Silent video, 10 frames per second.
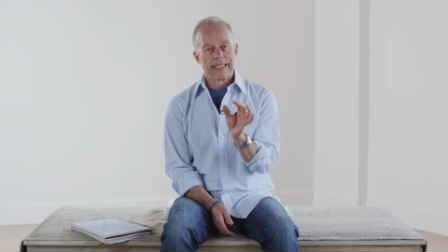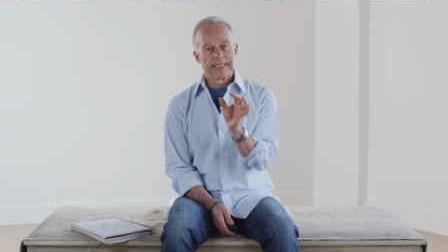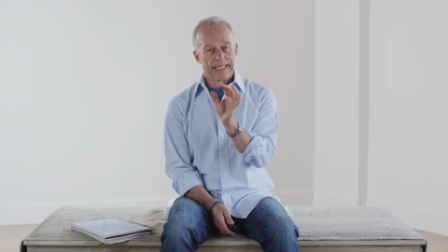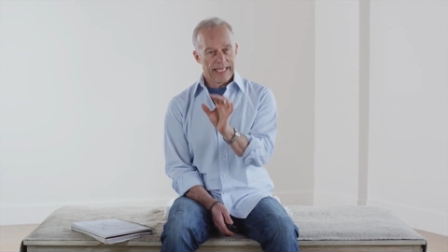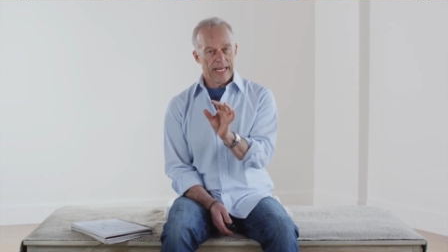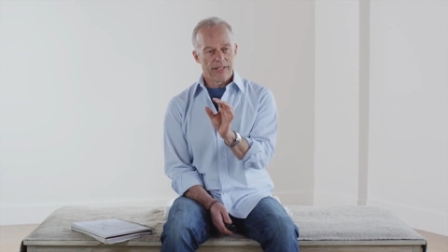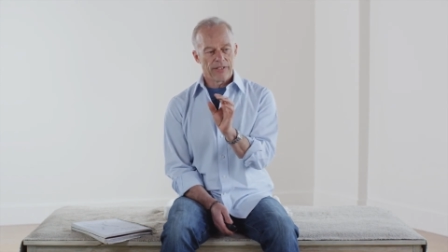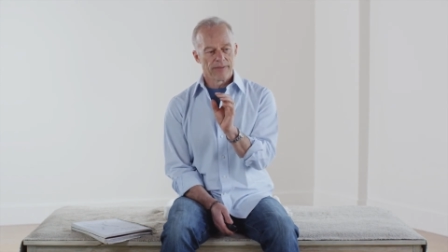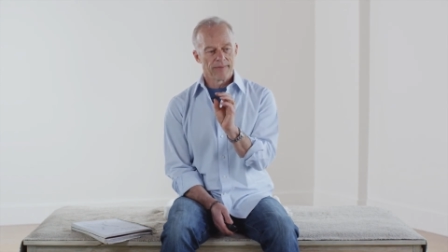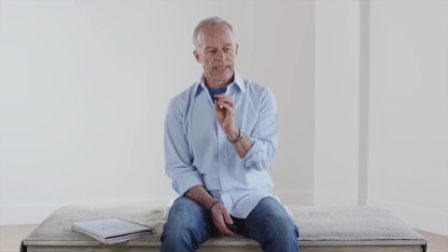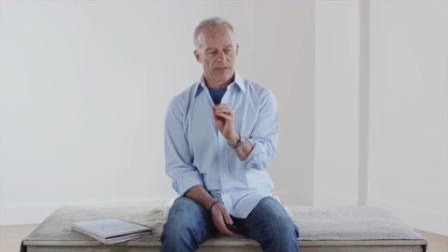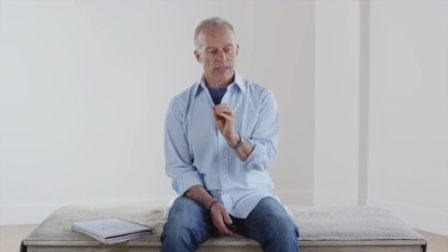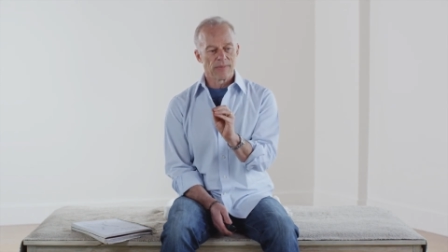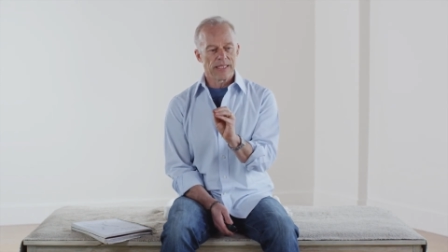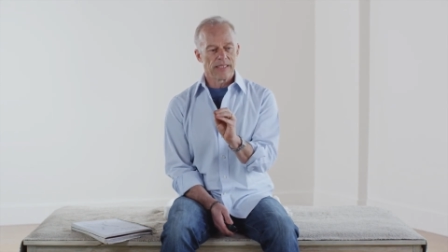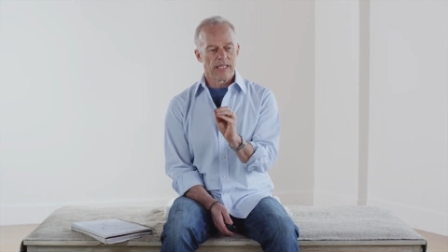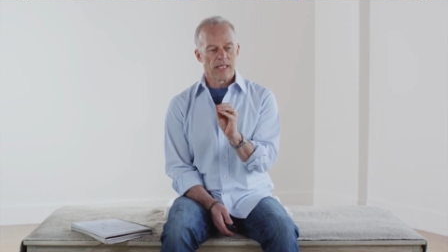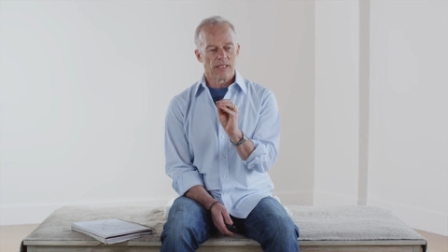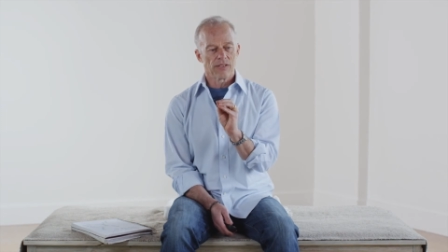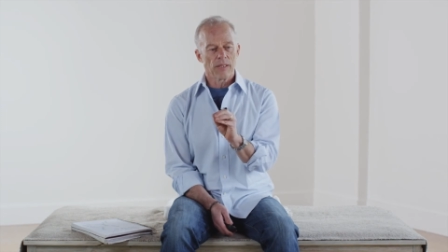together in some
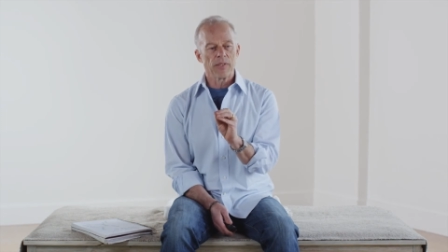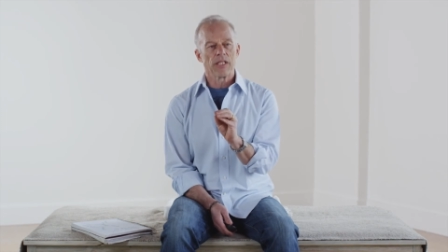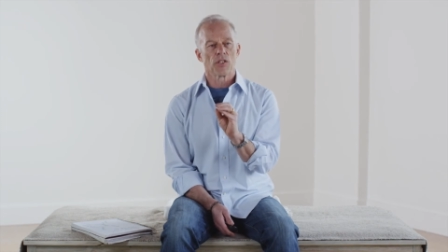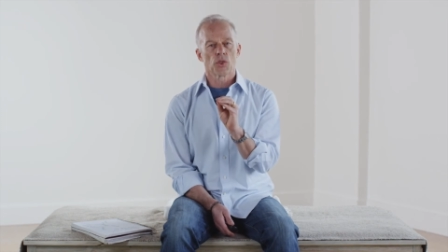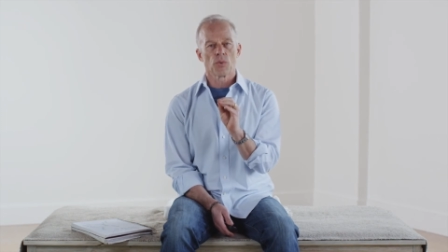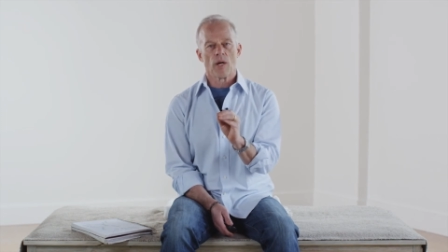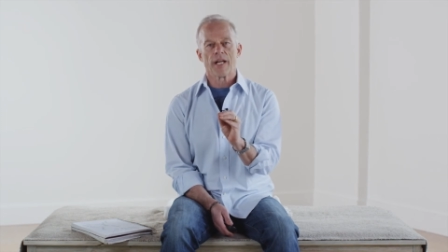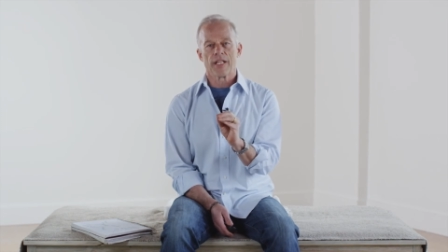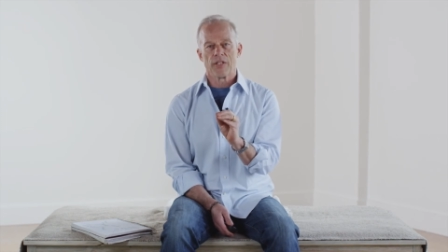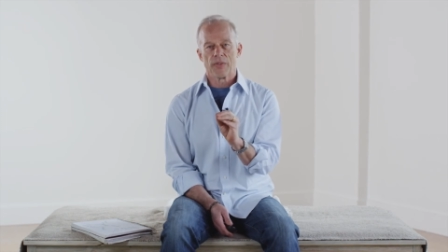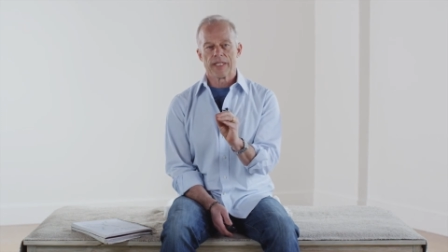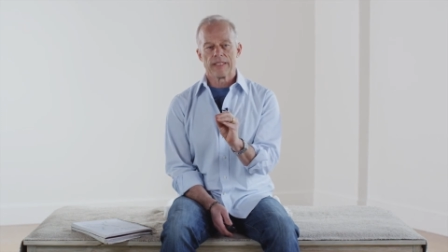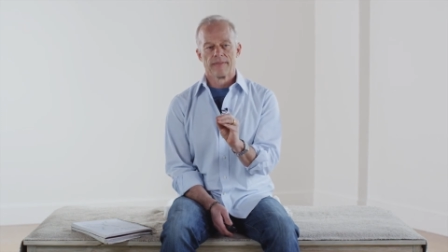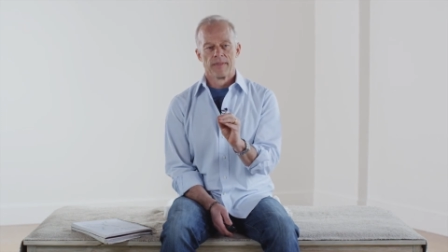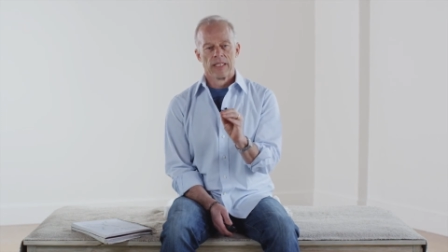detail is something called Shwara Yoga.